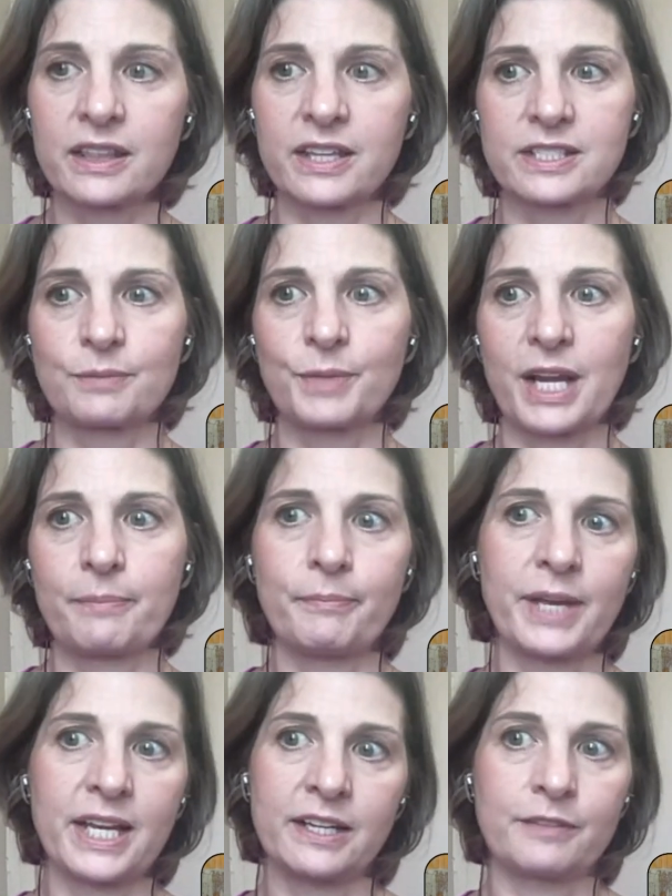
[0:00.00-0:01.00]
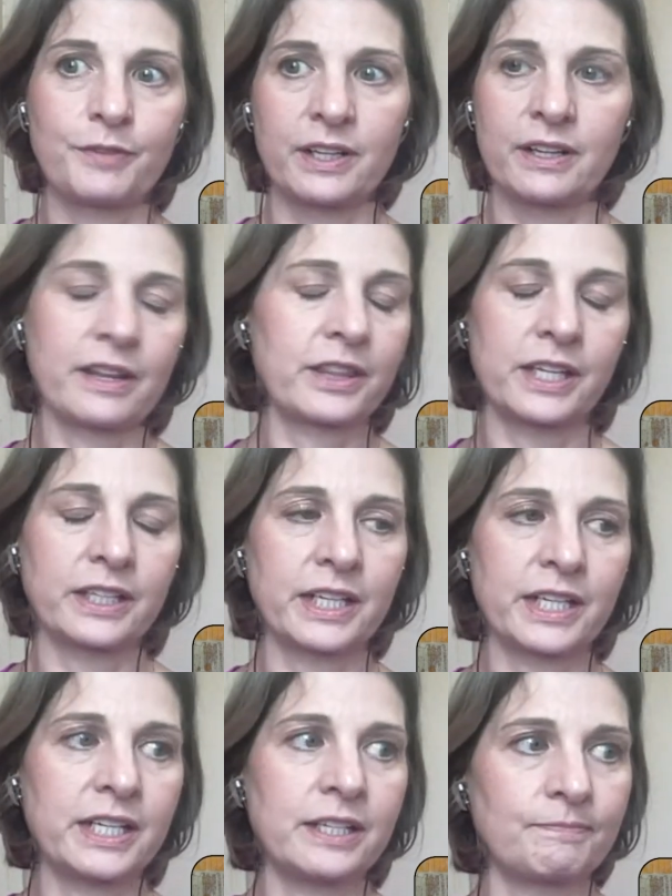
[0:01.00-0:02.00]
that someone had made of a thing
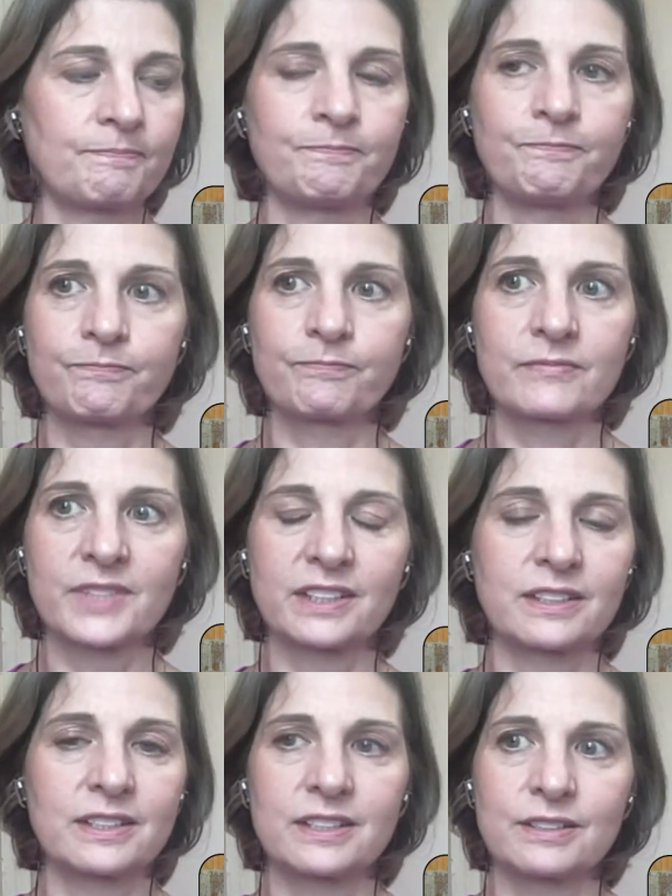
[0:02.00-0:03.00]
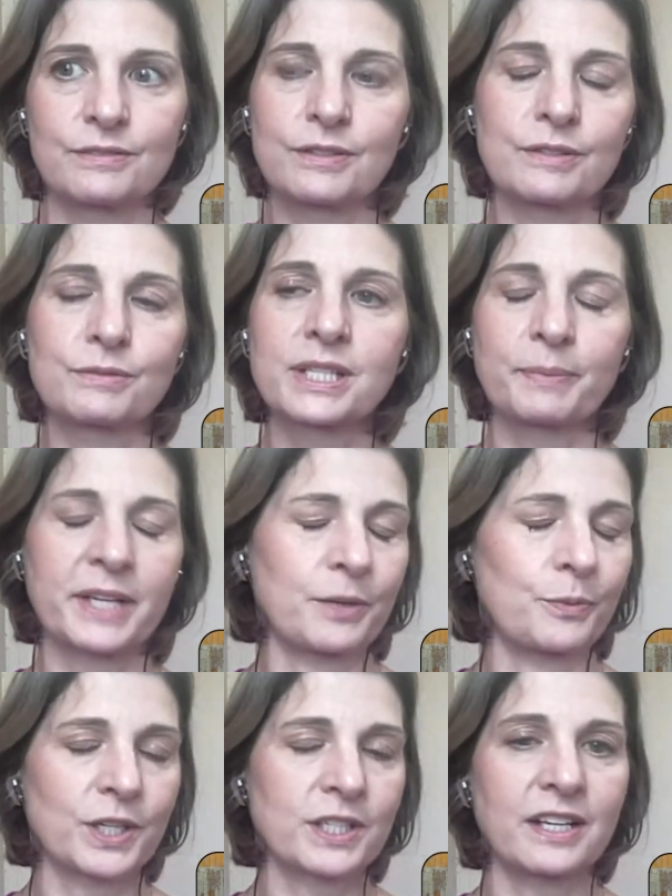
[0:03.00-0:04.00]
that it was something he
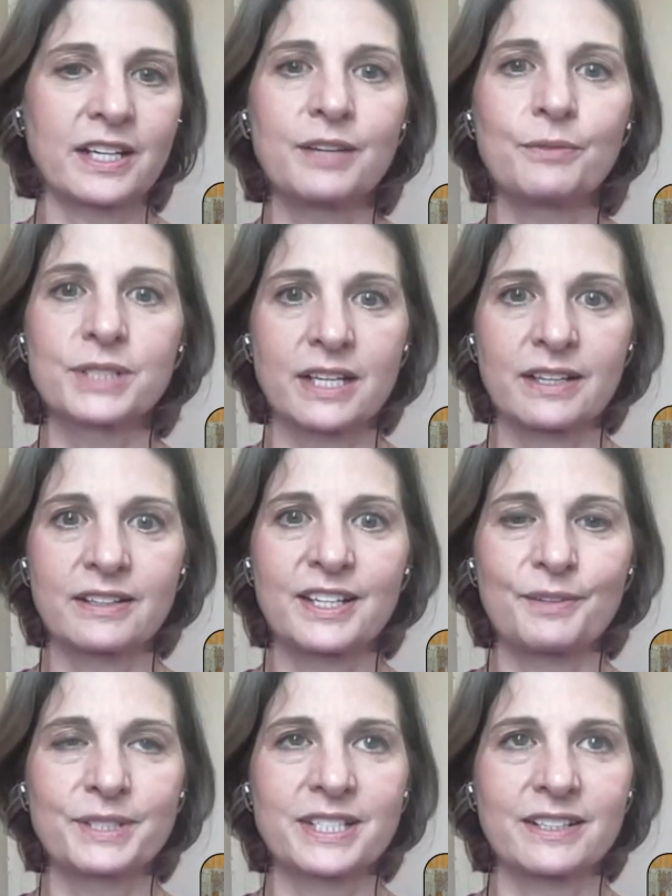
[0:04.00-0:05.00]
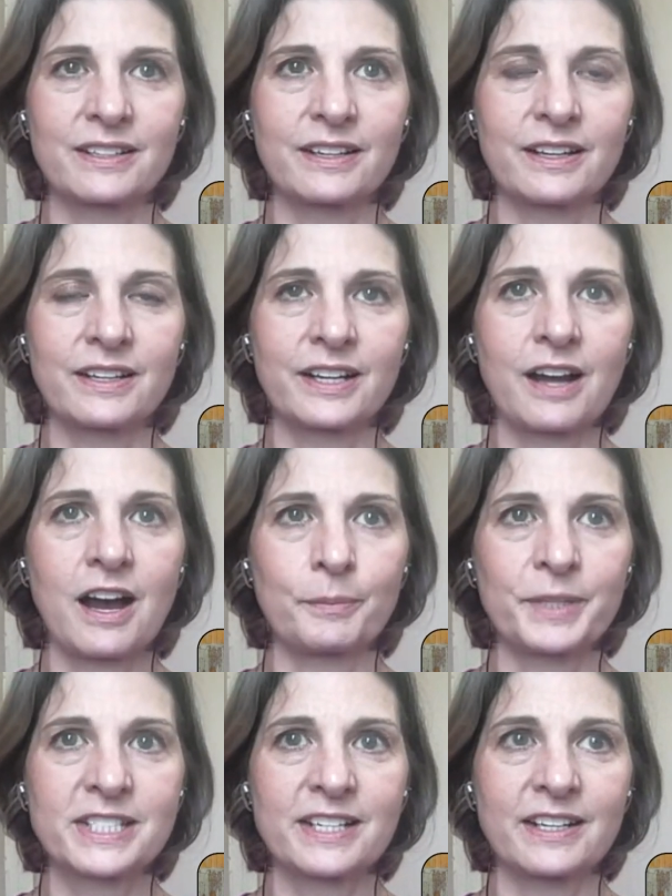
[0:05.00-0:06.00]
worked on. He was an
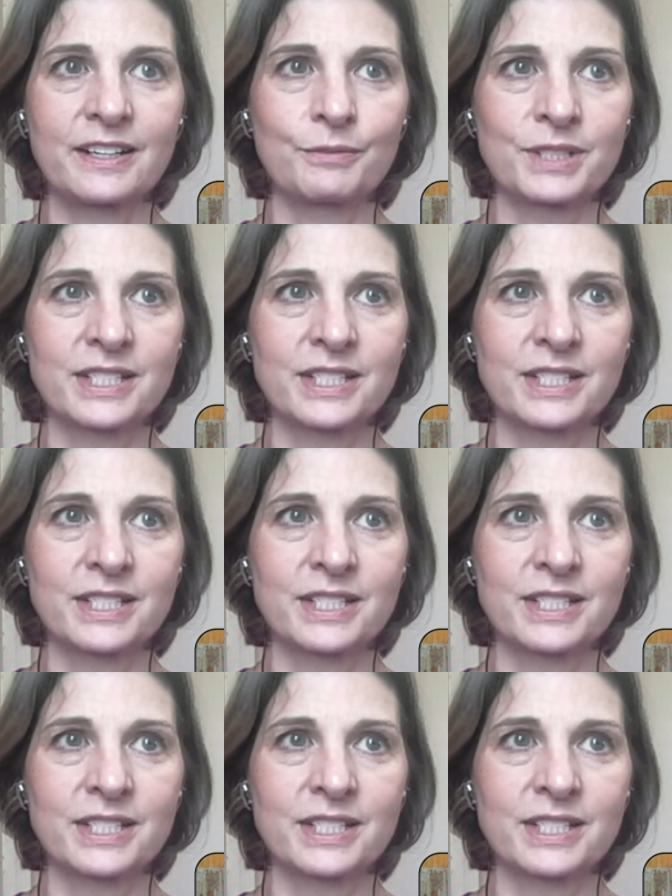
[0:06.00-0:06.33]
economist, and